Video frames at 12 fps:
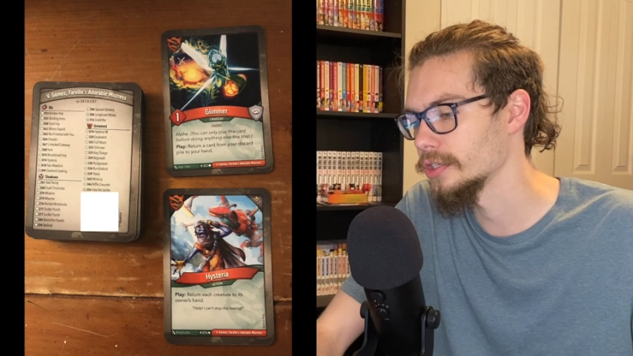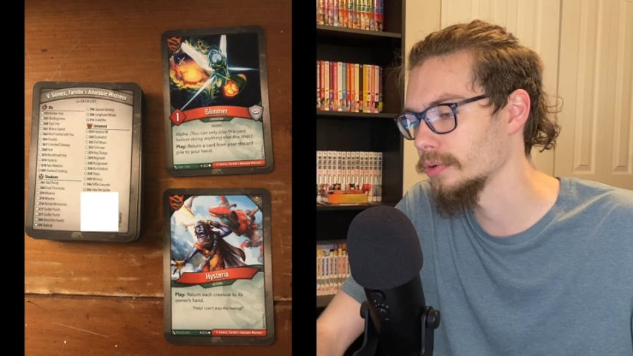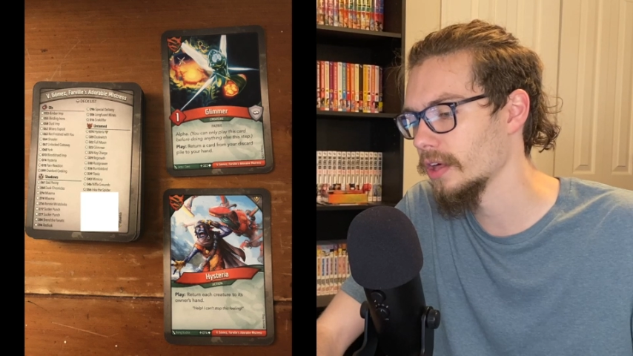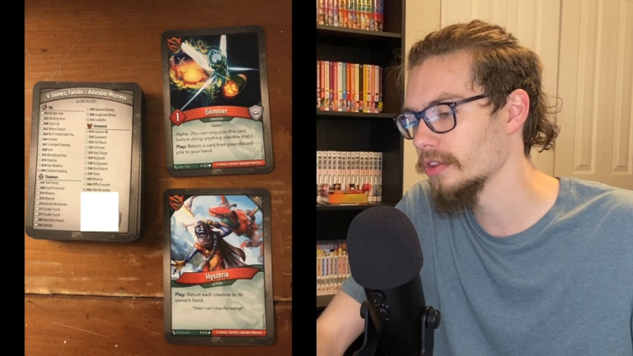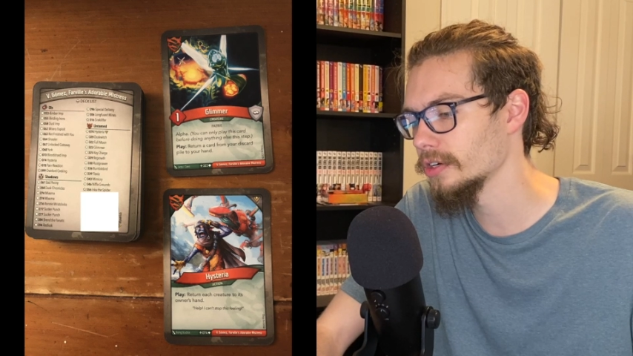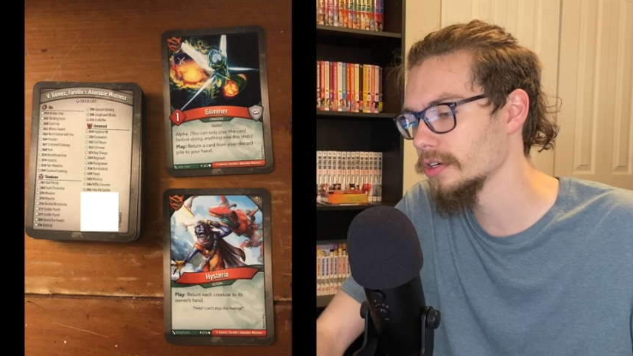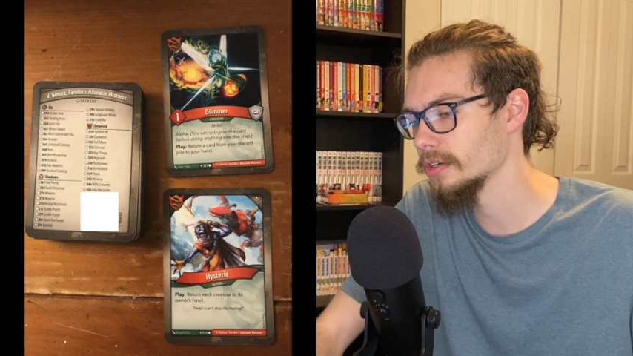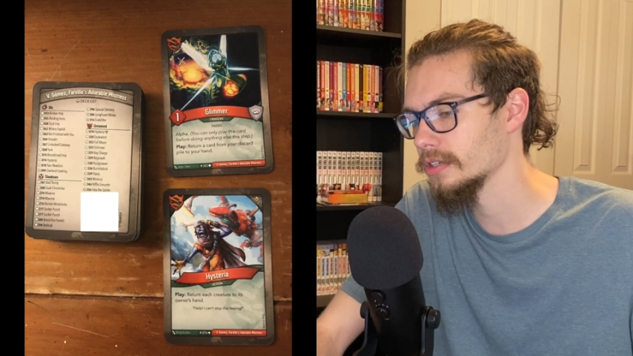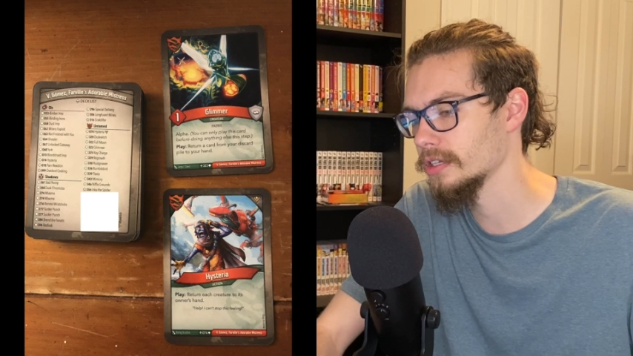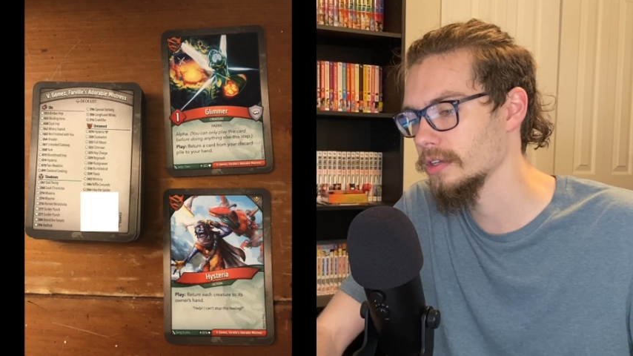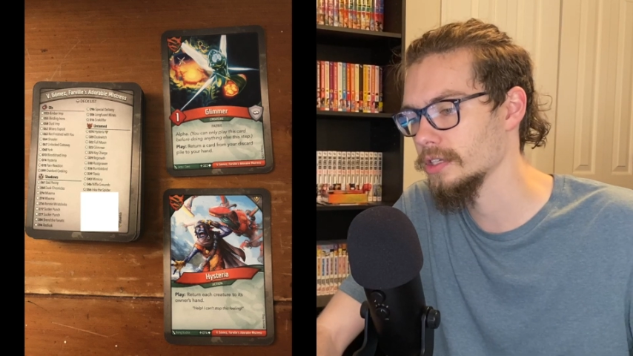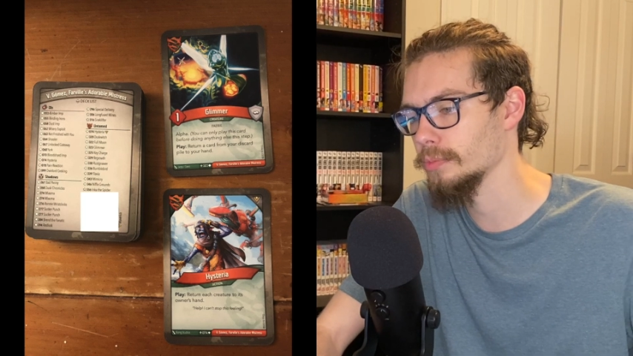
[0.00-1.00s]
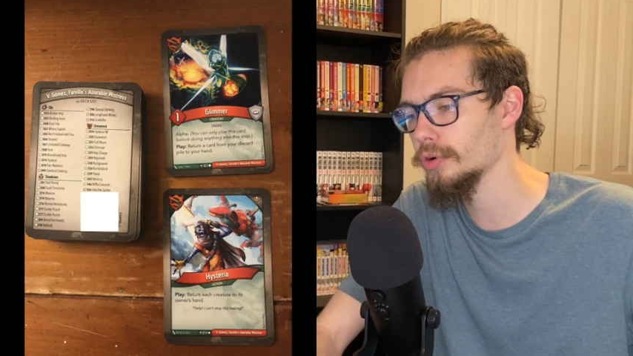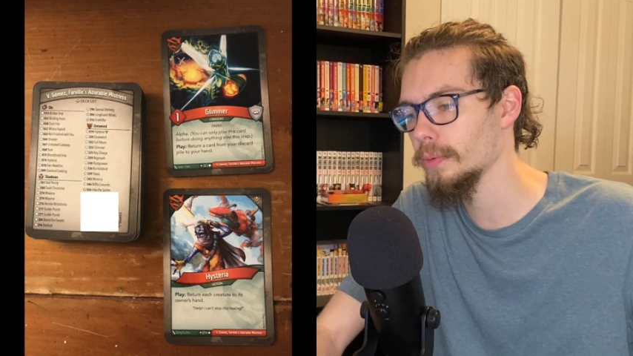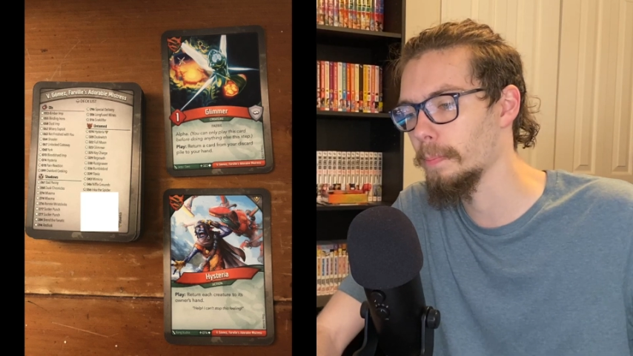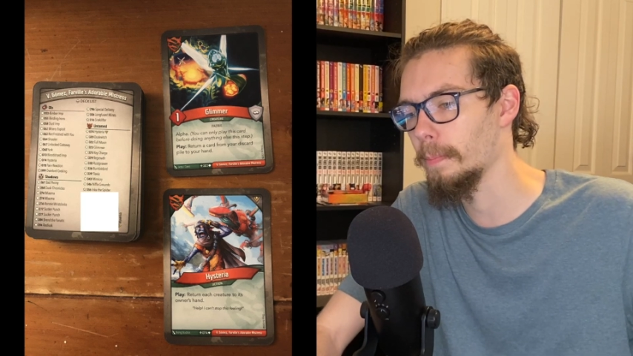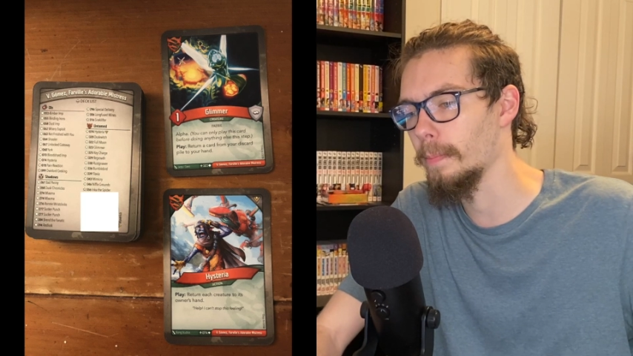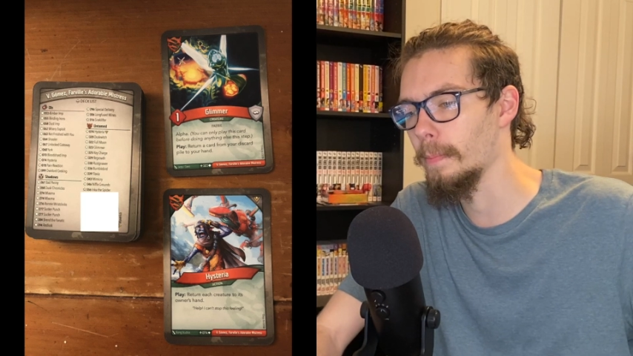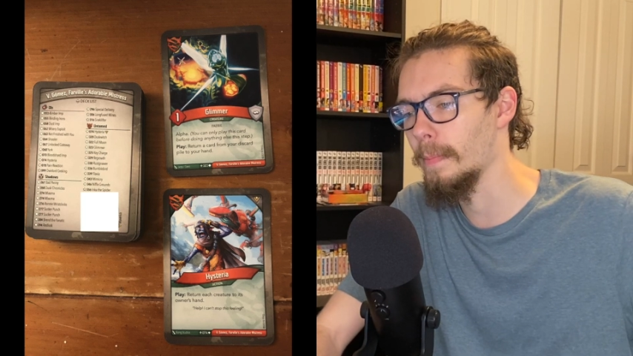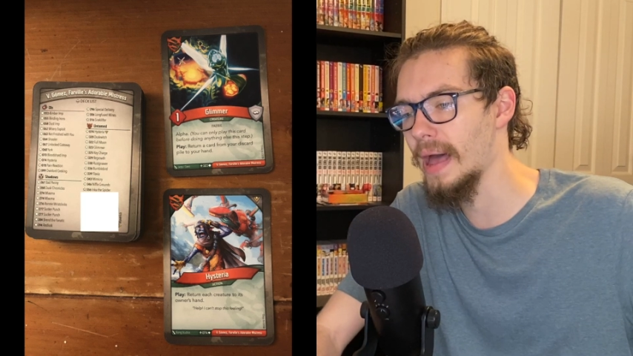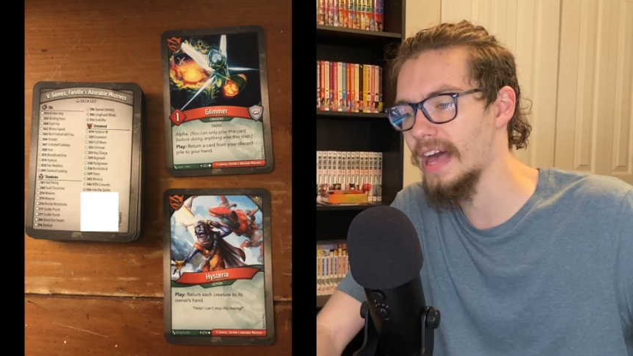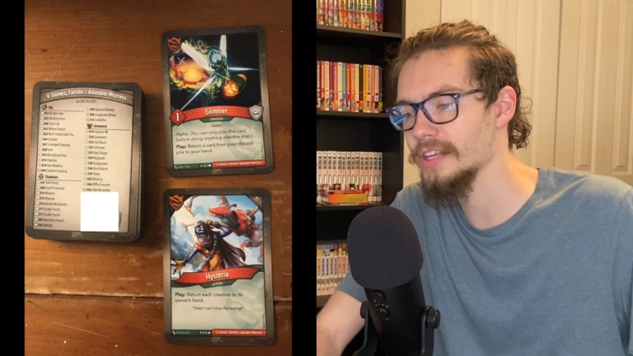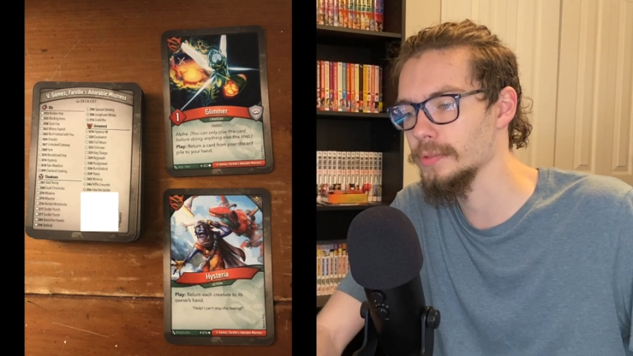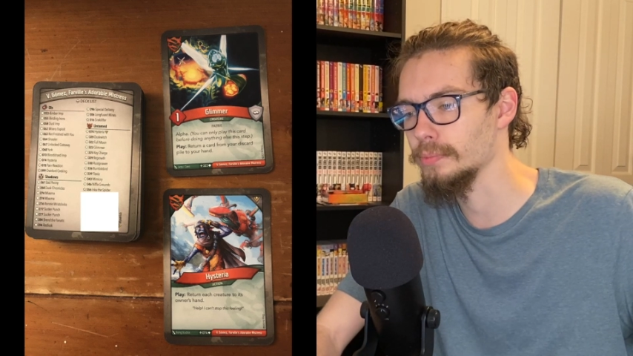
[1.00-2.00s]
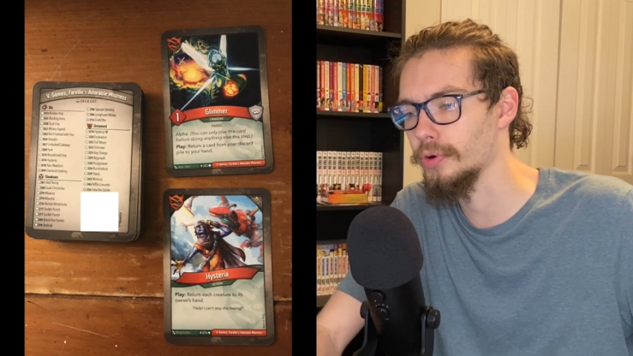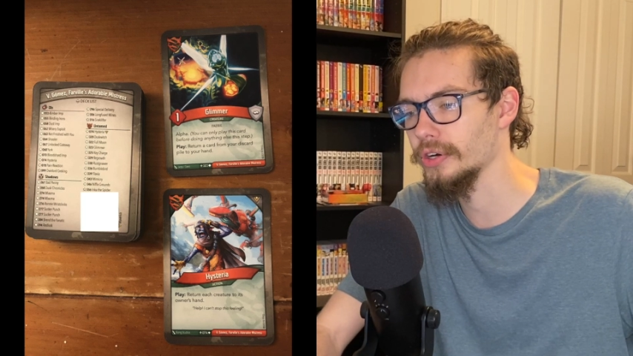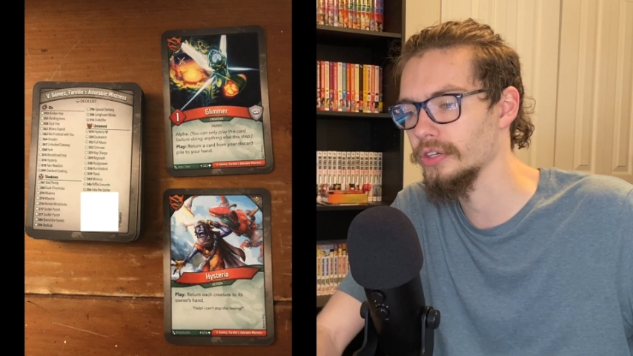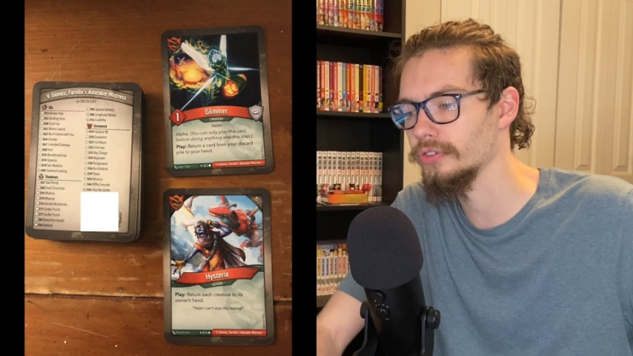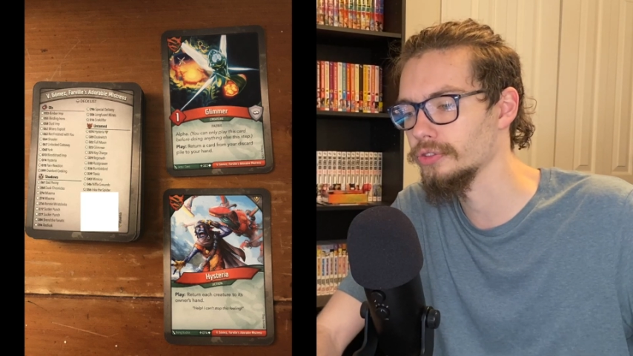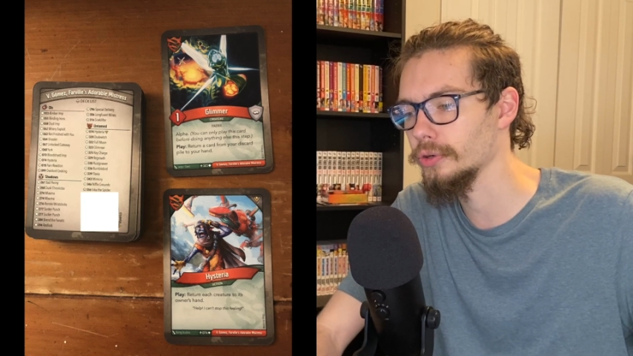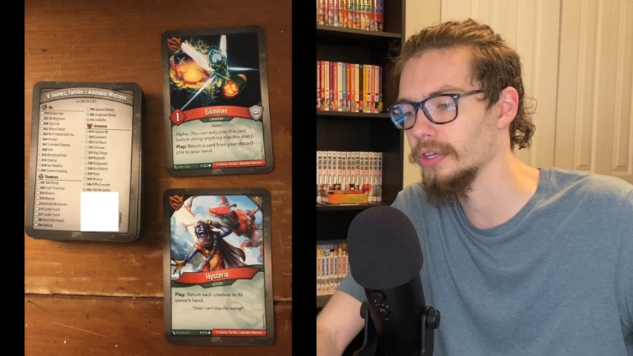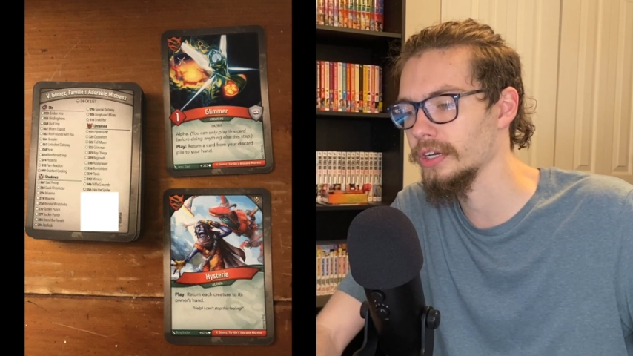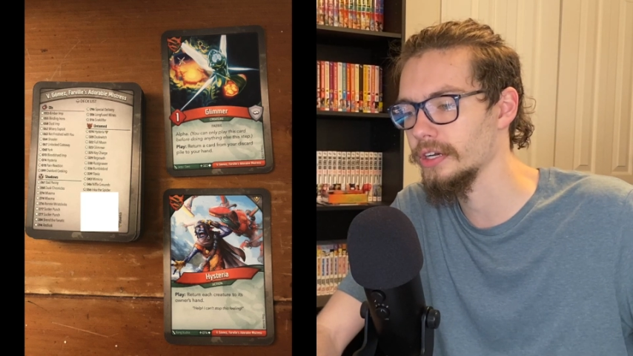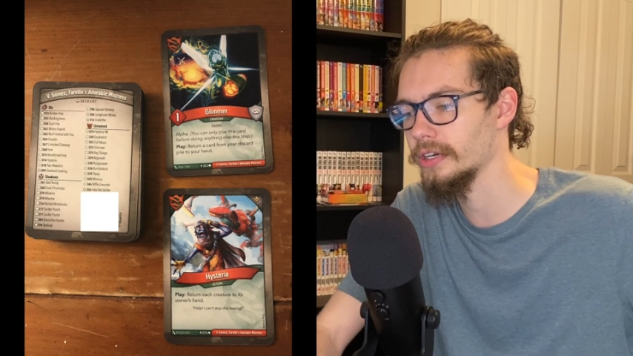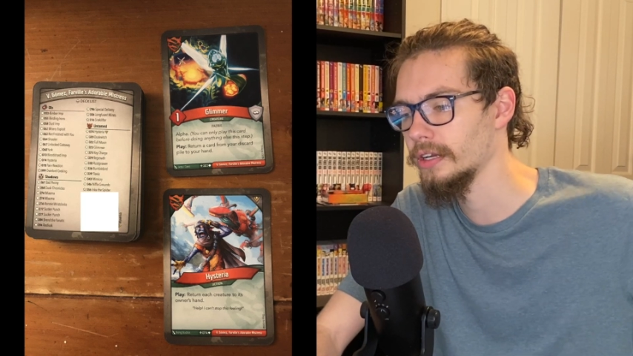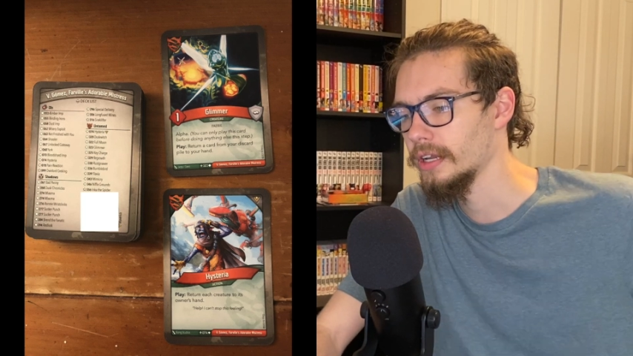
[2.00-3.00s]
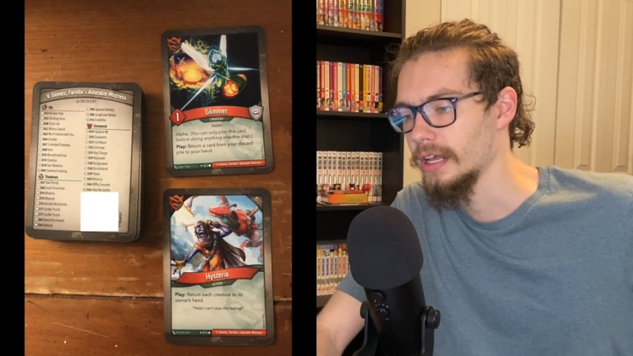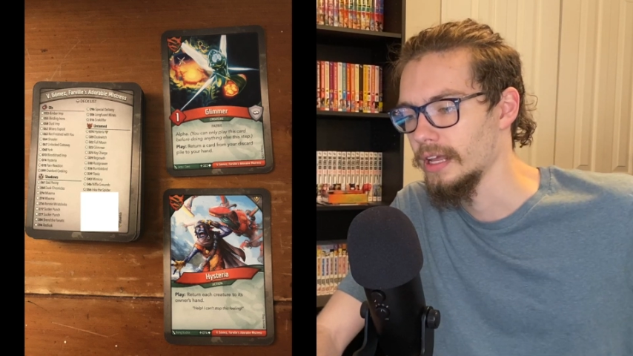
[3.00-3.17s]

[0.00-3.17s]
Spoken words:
So some more mass board control here.